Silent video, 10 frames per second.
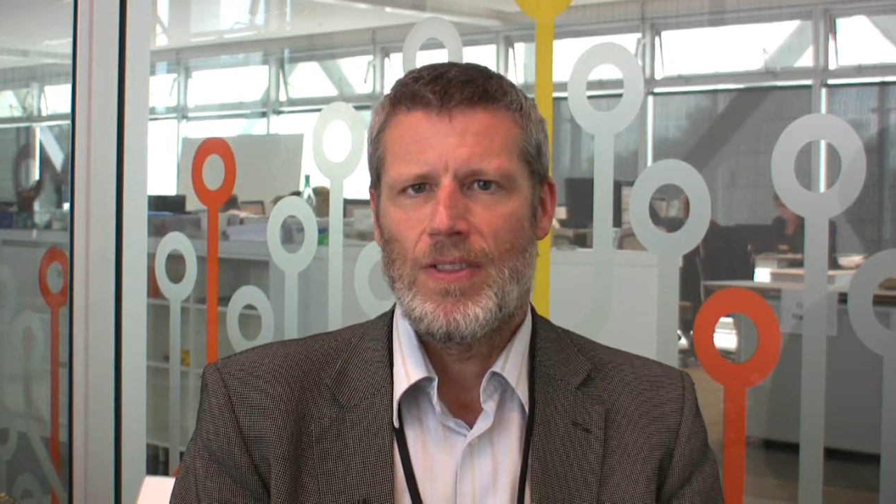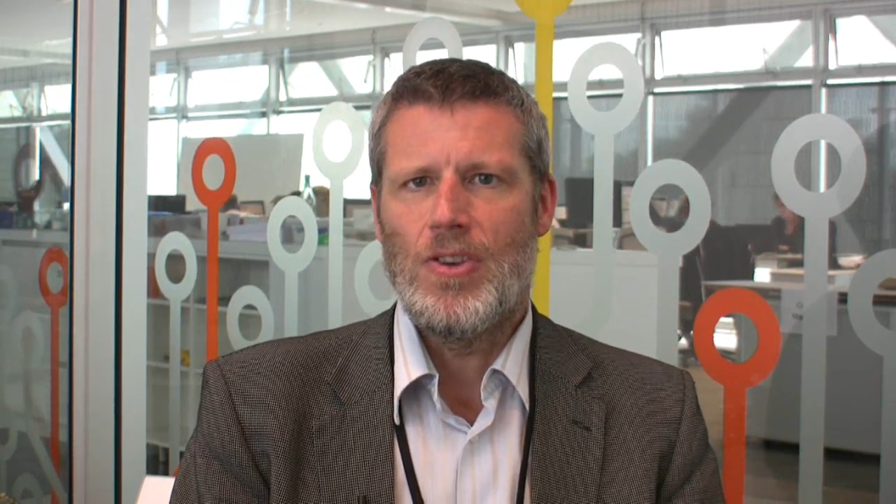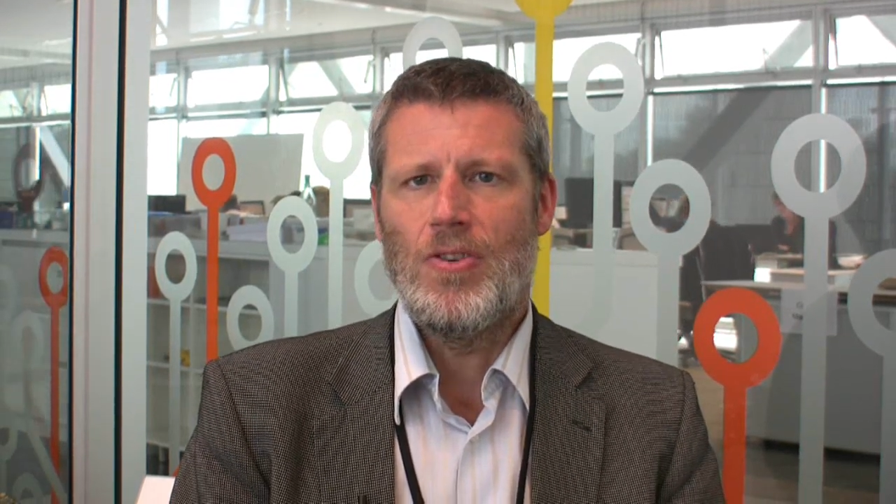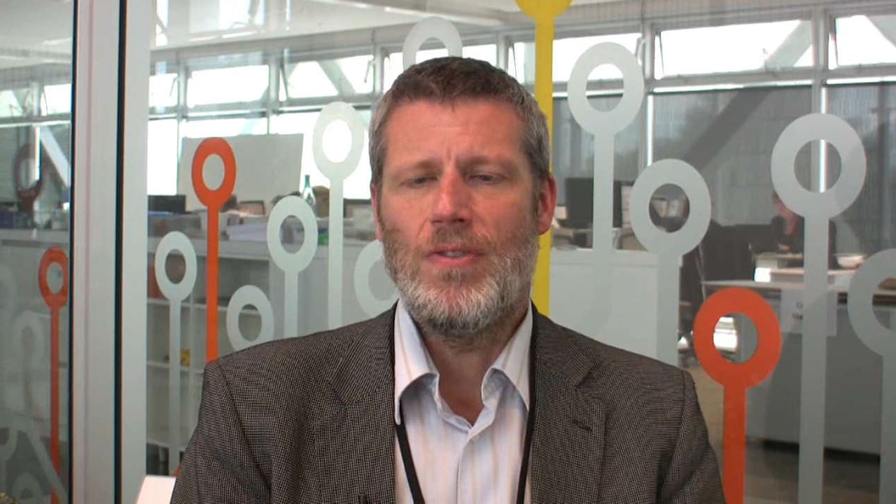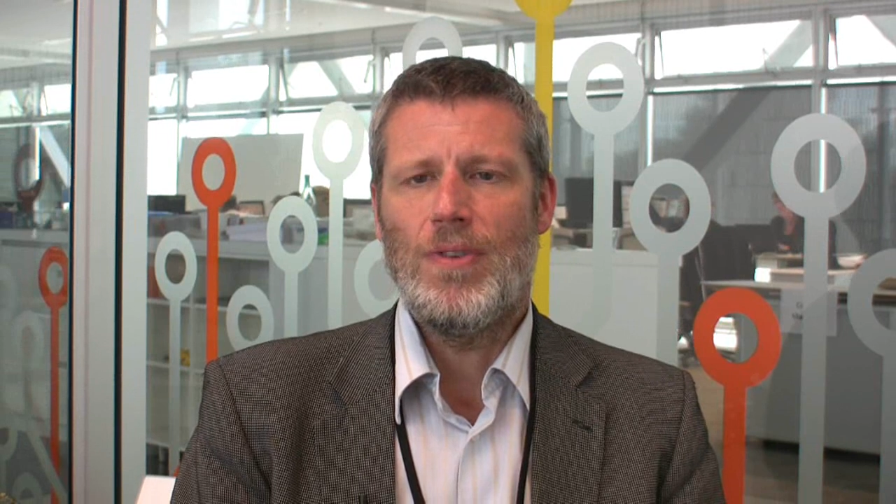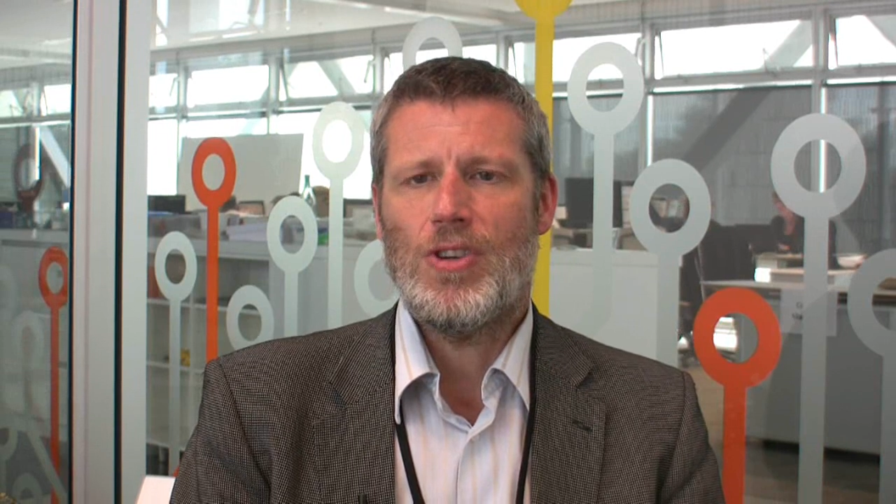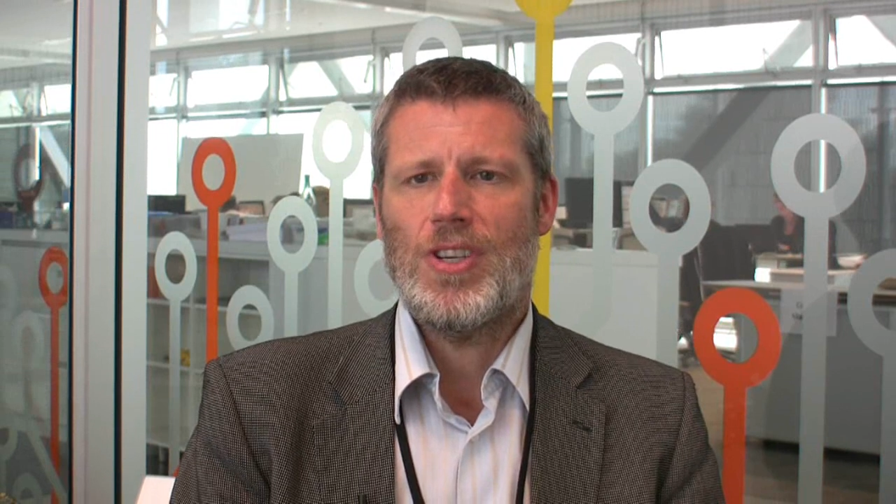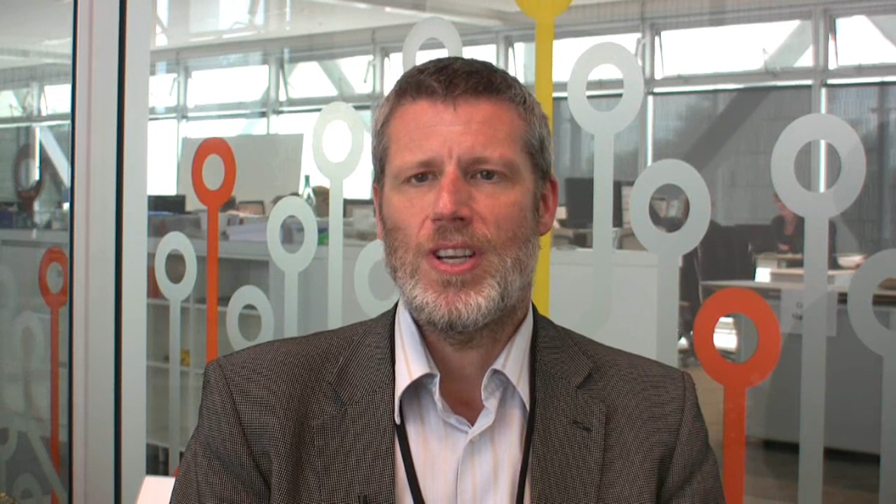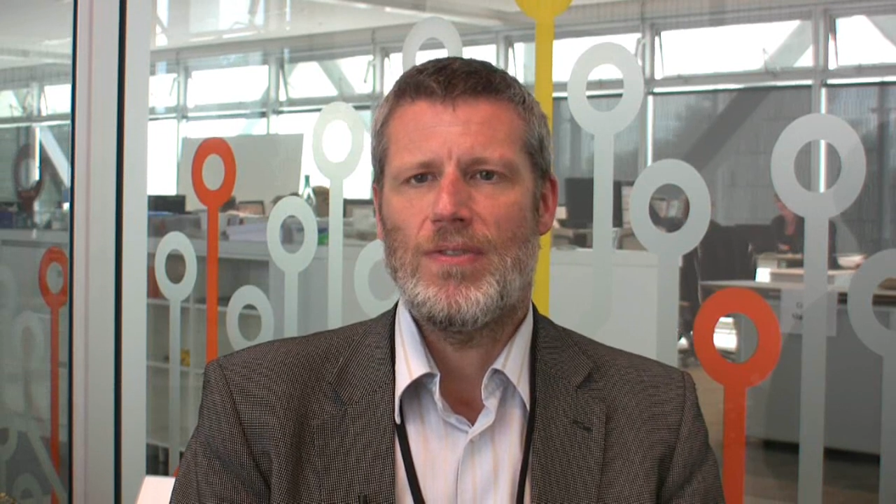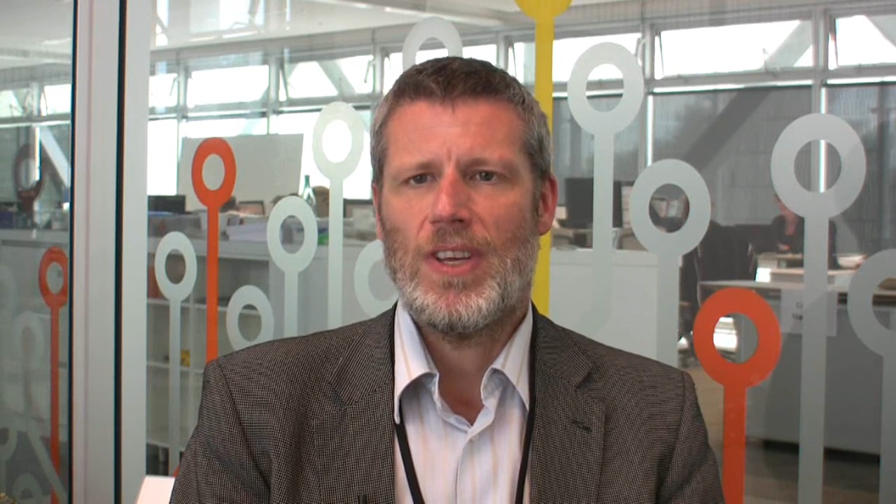The
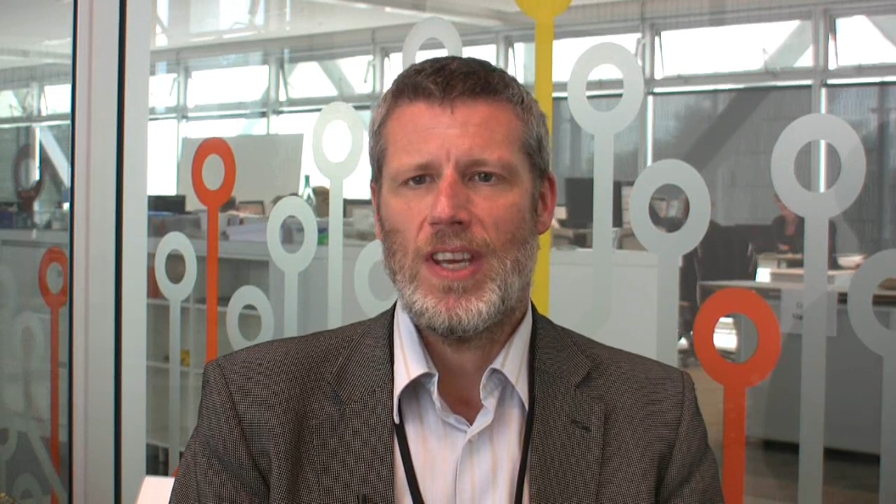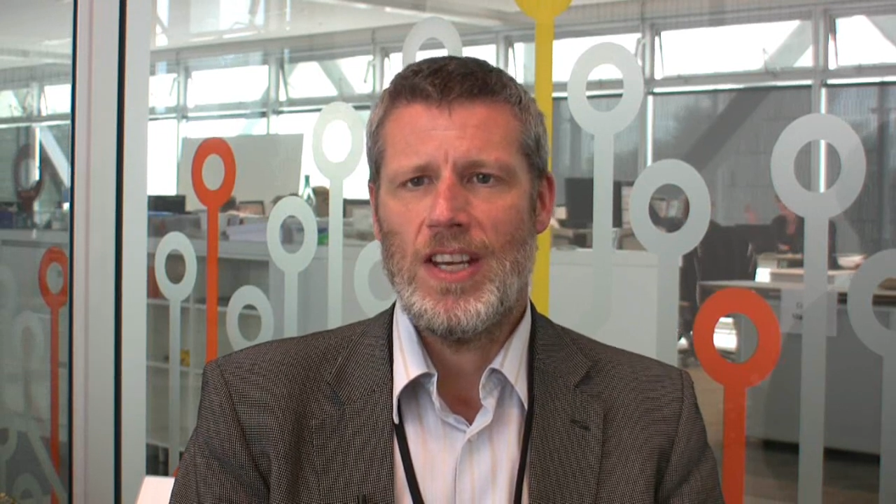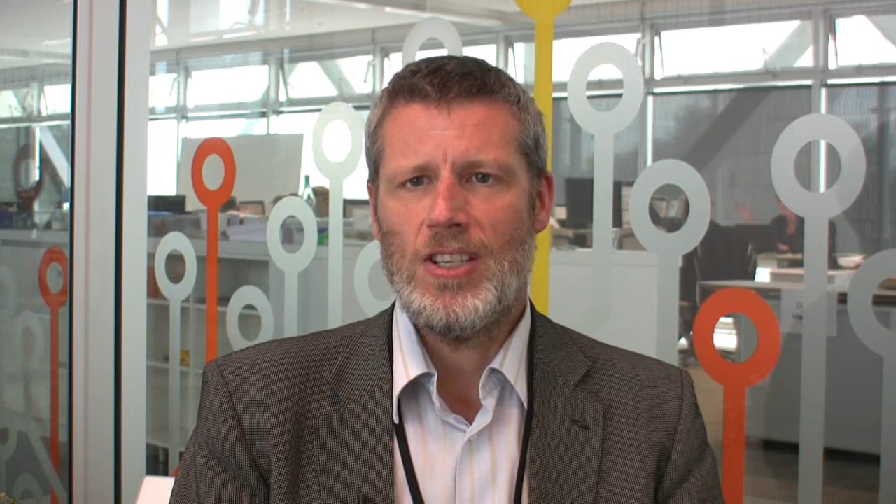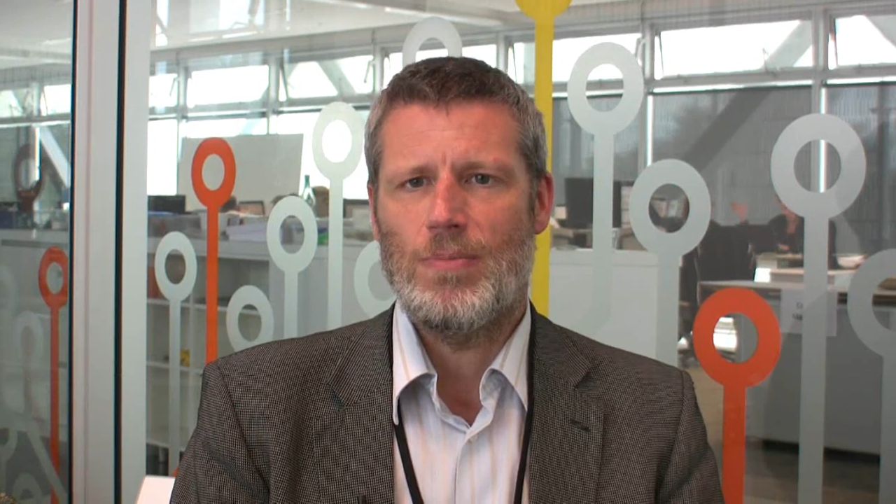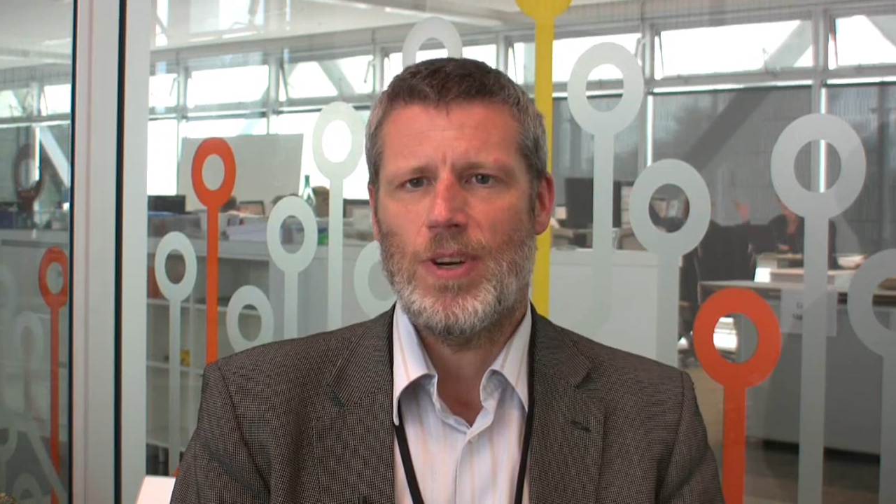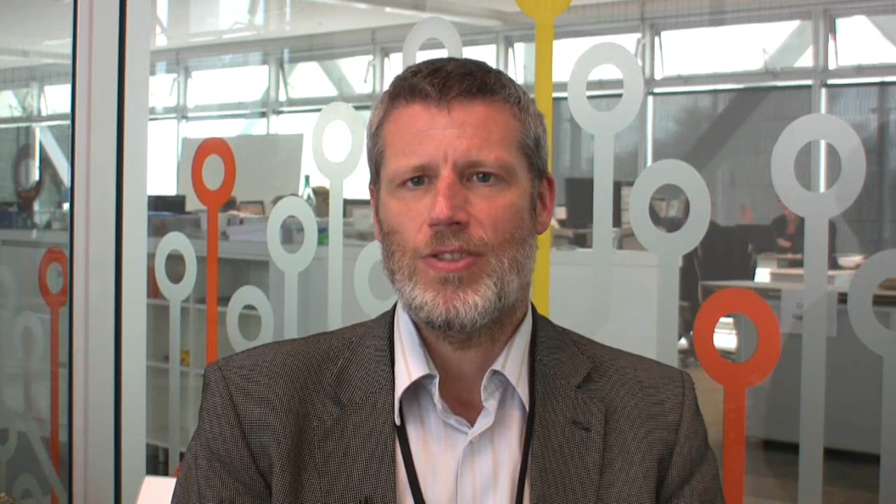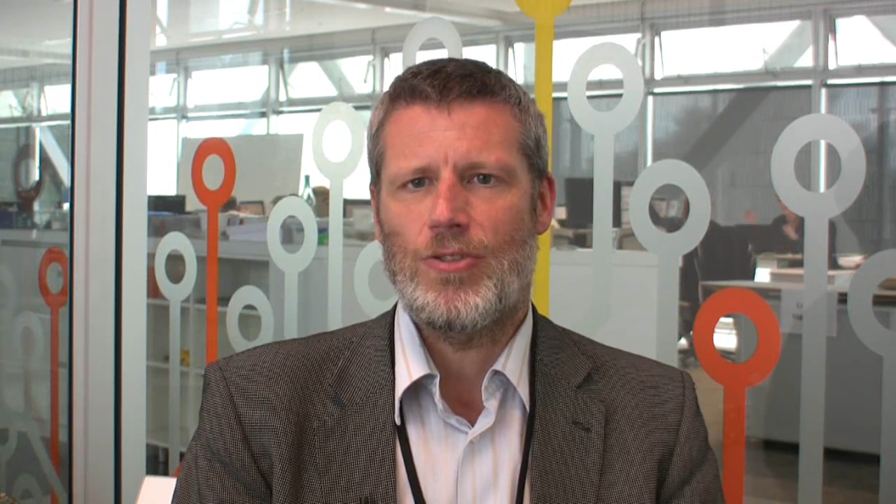University of Canterbury,